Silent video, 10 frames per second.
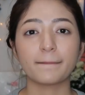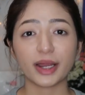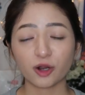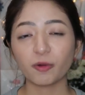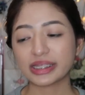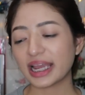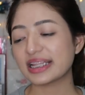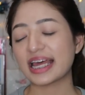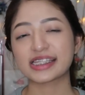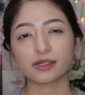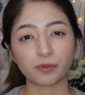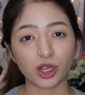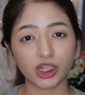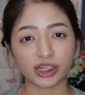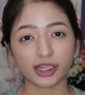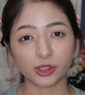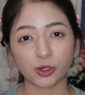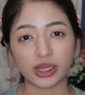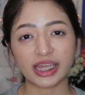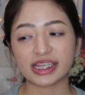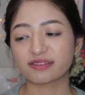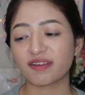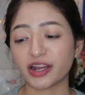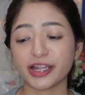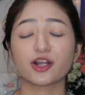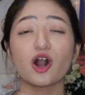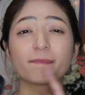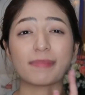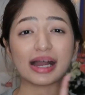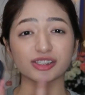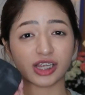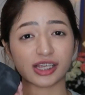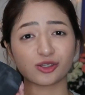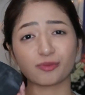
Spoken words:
Pero what I like sa product na to is very compact siya.